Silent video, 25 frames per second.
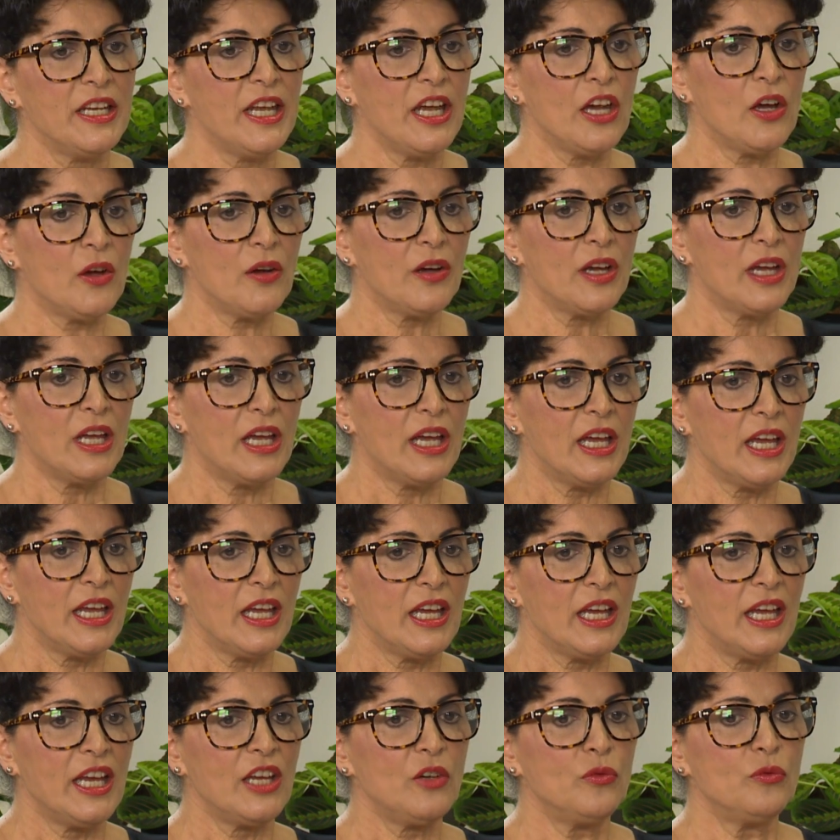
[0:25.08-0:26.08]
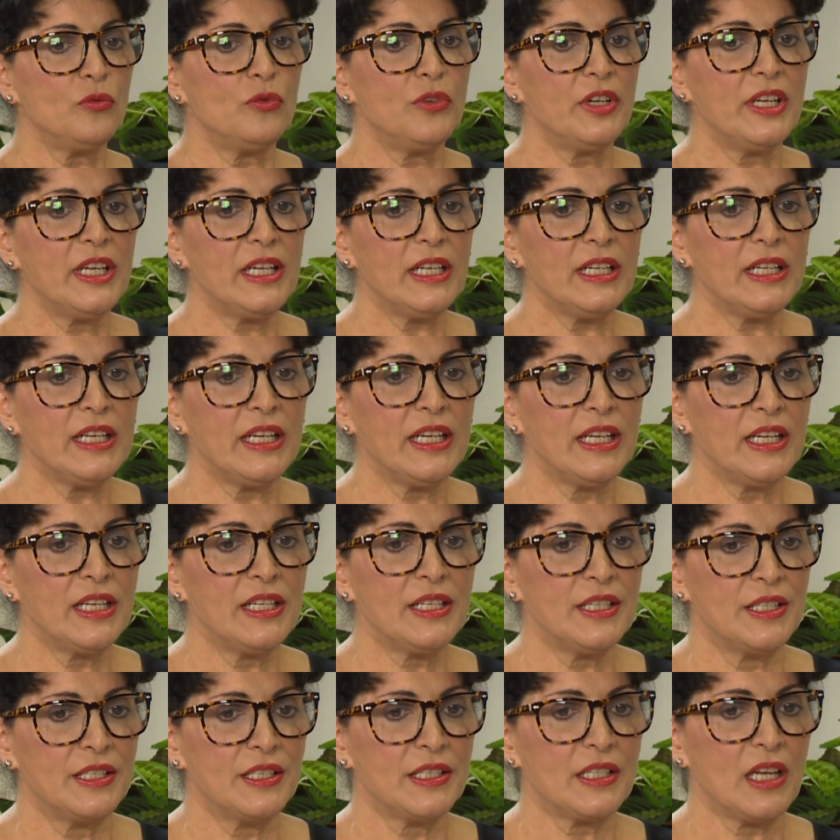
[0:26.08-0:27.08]
Now, it really
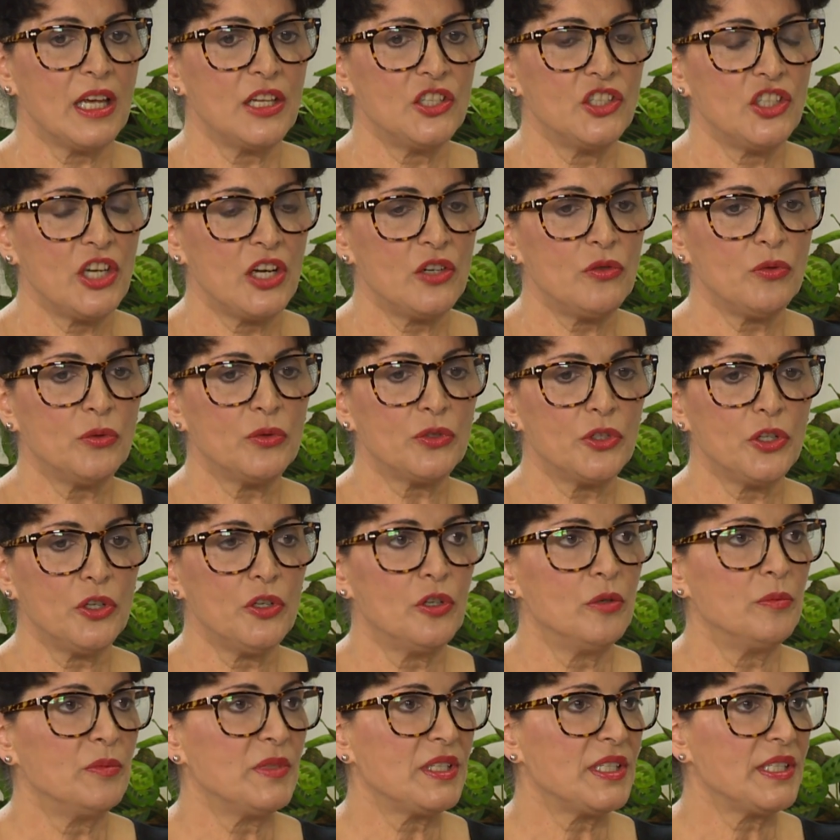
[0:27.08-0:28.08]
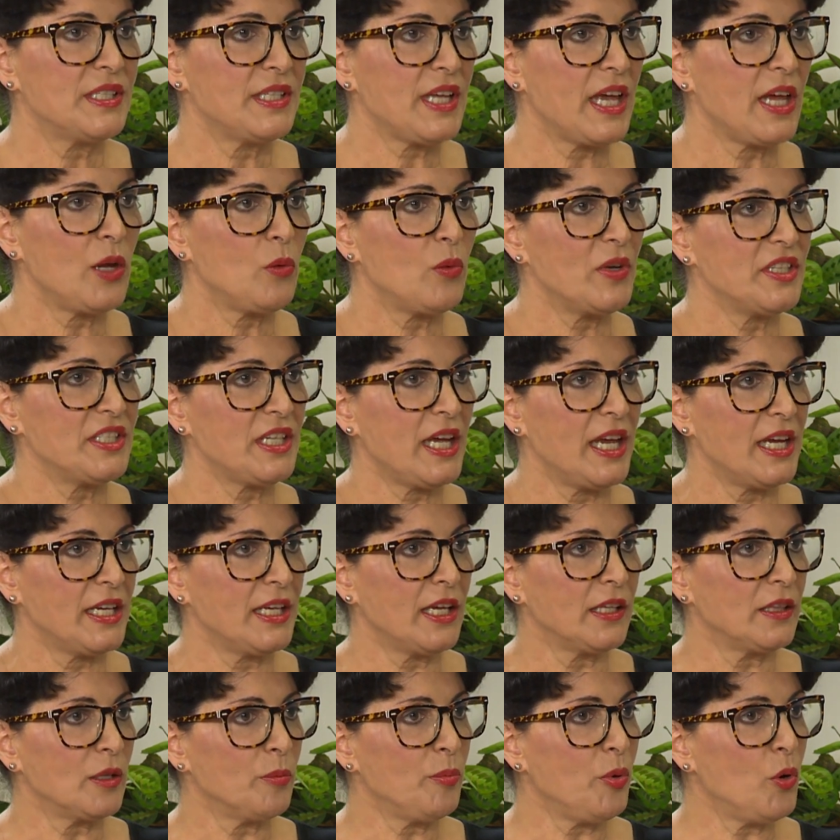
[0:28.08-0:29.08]
is a general term to say we're
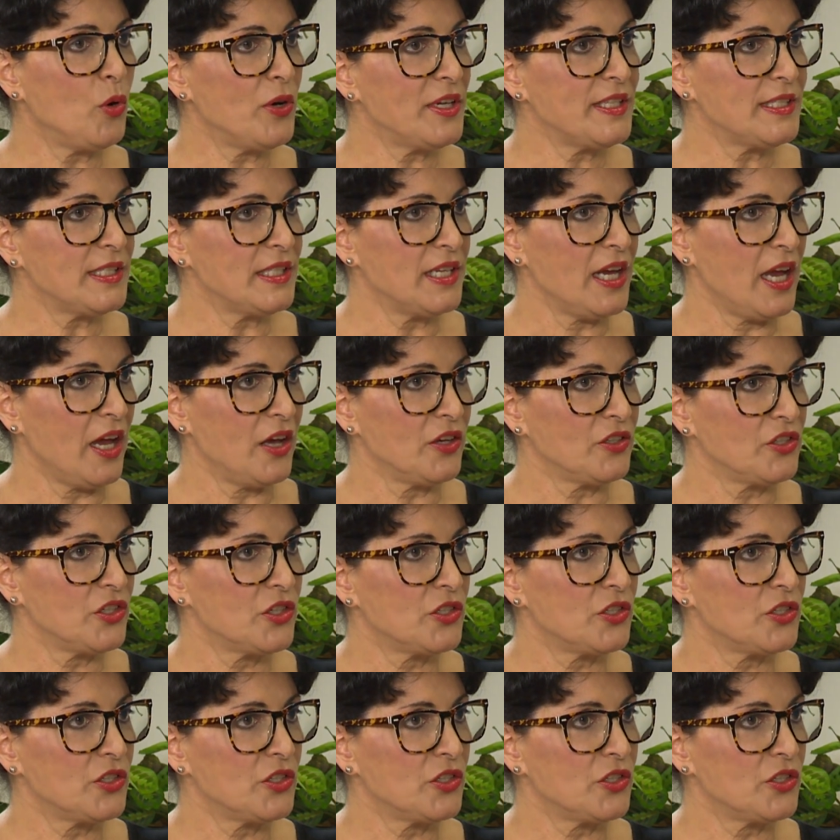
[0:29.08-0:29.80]
taking the poison out.